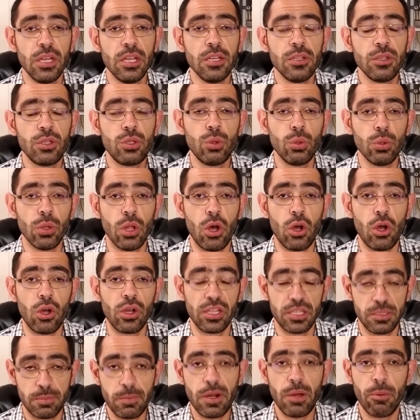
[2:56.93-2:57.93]
too long.
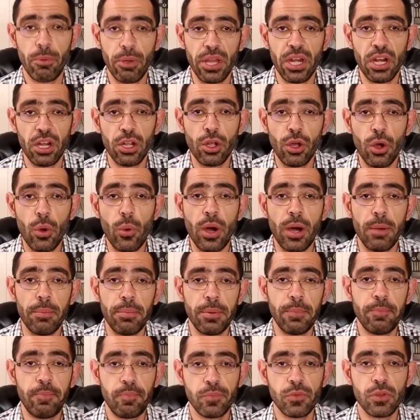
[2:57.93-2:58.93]
It's probably going to go
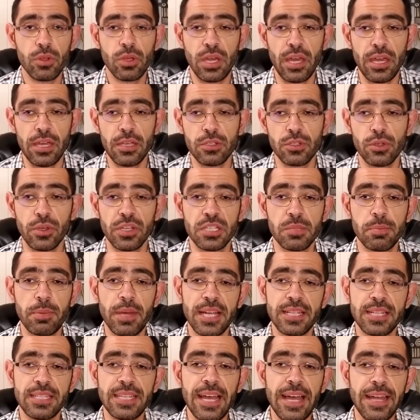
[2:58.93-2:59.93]
up. Okay, so
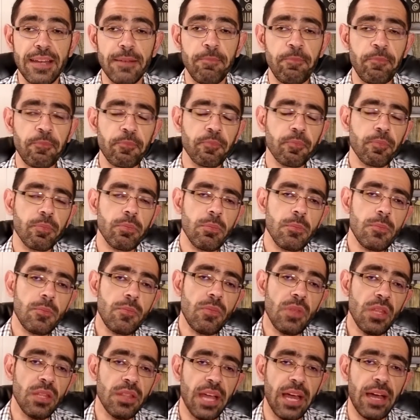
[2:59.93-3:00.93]
expect that.
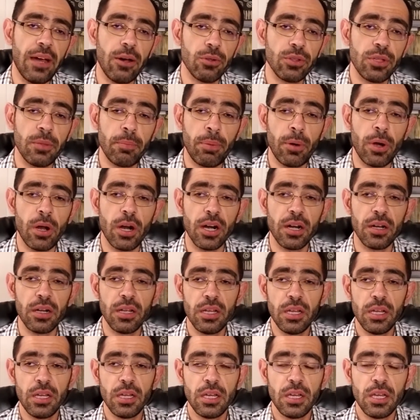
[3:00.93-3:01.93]
Now, the
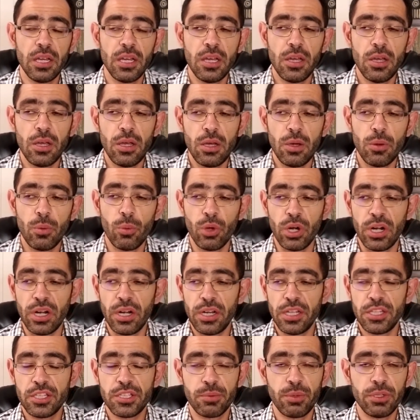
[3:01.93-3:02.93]
part where
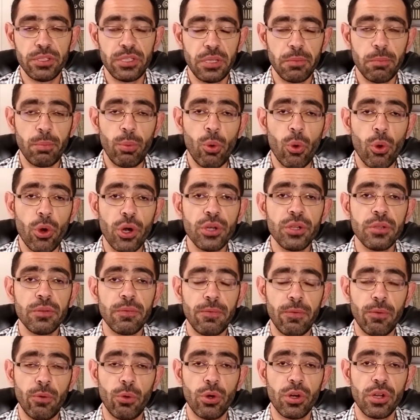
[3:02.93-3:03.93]
it's really important
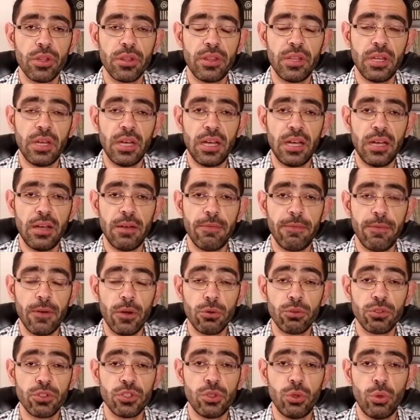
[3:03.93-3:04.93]
for the
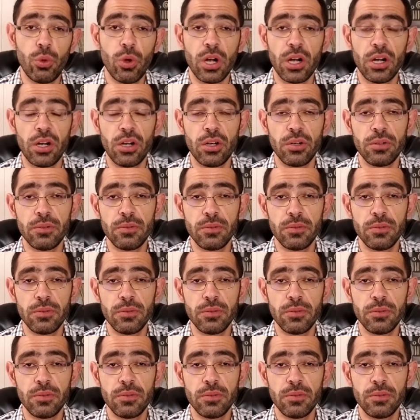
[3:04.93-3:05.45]
folks who are,